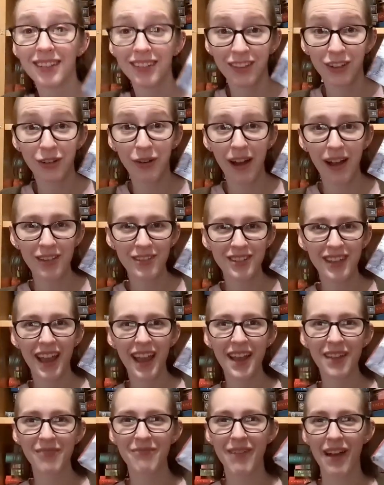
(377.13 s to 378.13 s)
The Crown's
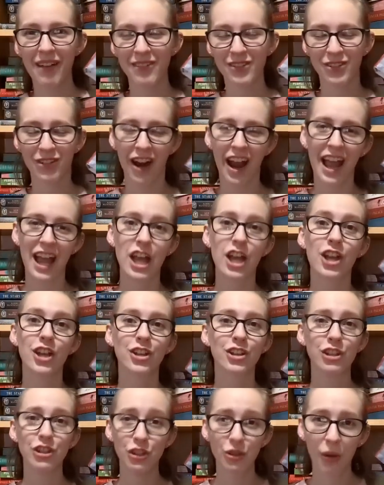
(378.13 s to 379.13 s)
game, I was right.
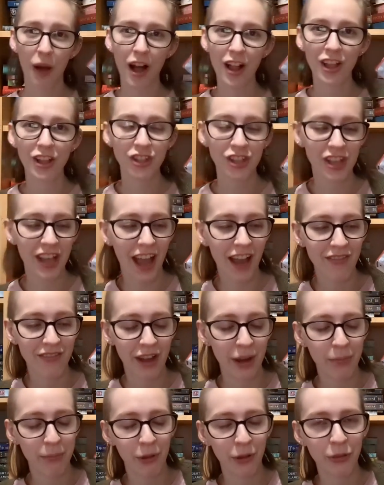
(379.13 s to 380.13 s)
Duology, I
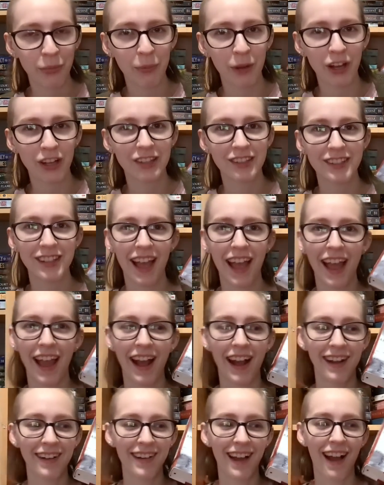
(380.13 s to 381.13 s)
read both books
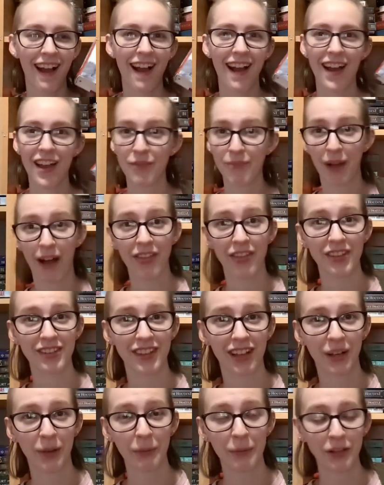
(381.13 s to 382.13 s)
and I bought the
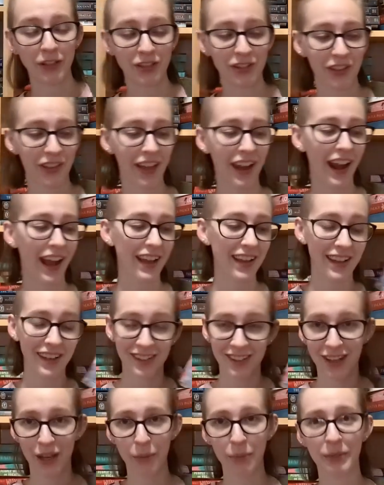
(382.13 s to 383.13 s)
second book so that I
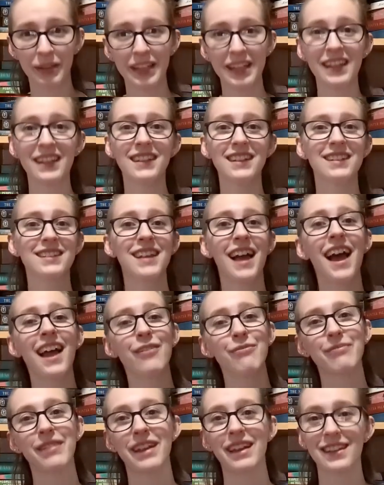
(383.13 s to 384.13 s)
can complete the set
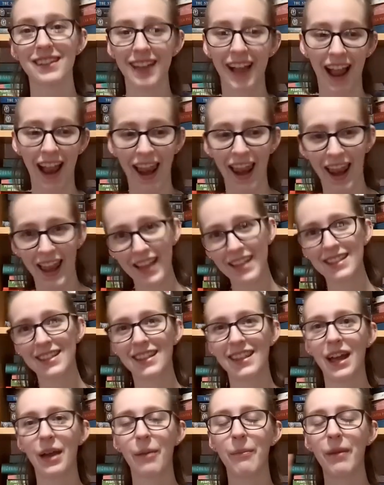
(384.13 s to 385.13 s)
because I
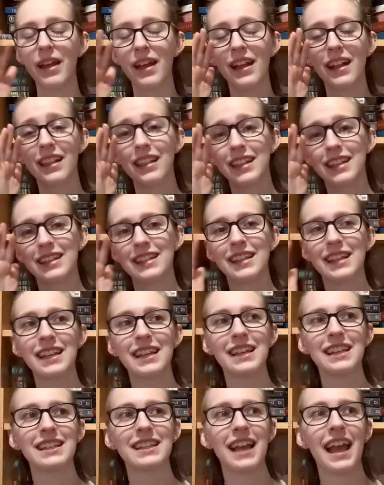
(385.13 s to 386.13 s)
liked them. This
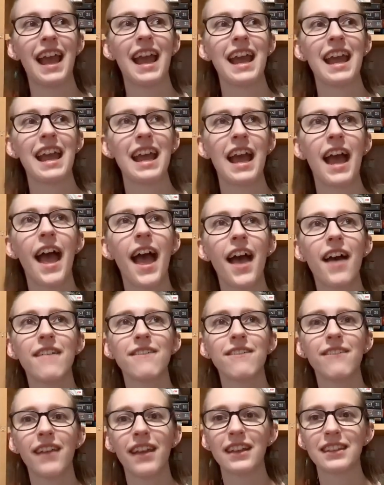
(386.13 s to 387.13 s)
is a
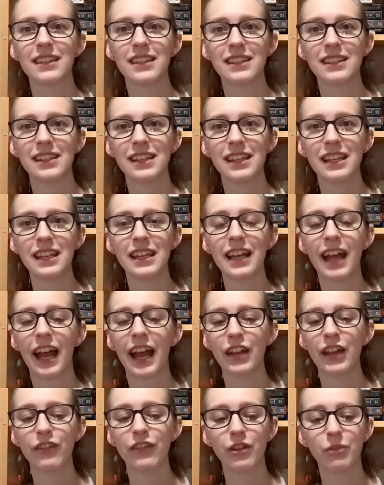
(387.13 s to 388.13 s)
fantasy
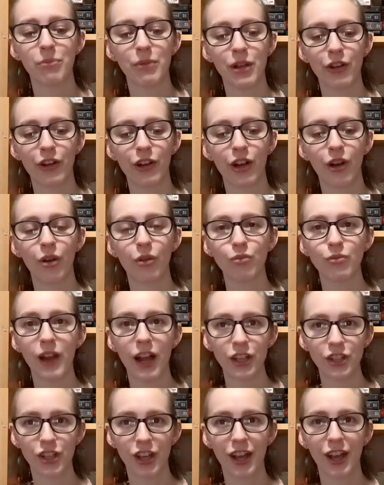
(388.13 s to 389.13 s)
kind of imperial
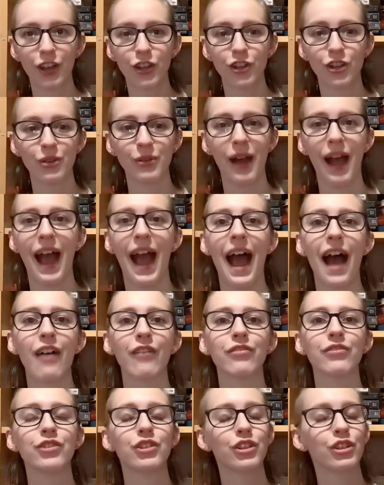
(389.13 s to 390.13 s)
Russia, you
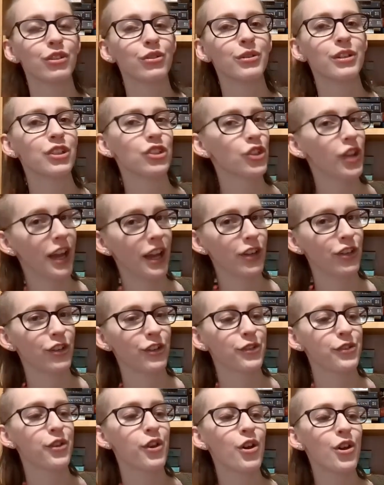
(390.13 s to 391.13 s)
have two
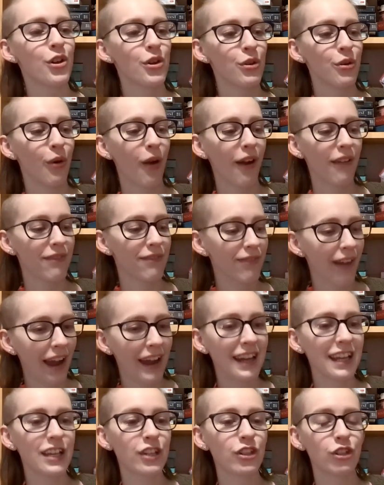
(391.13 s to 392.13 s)
enchanters who are
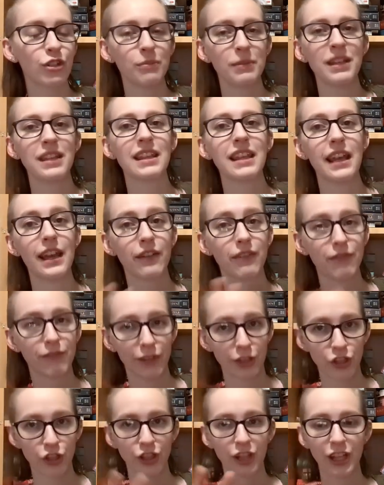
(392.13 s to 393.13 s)
fighting to be the
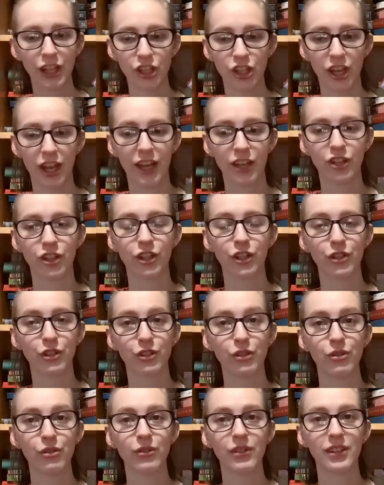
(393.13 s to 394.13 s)
official enchanter
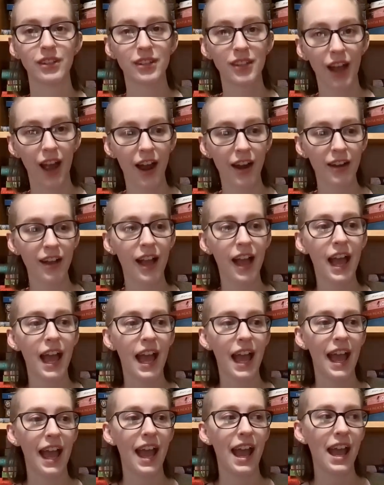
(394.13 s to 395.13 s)
to the Tsar,
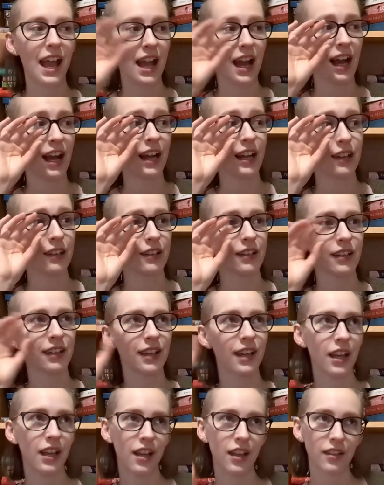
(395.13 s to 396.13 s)
and
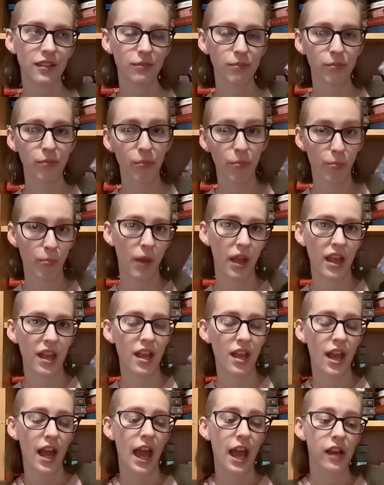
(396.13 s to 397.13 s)
it
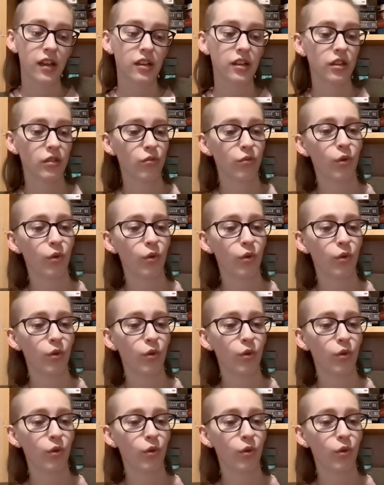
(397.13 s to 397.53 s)
may end in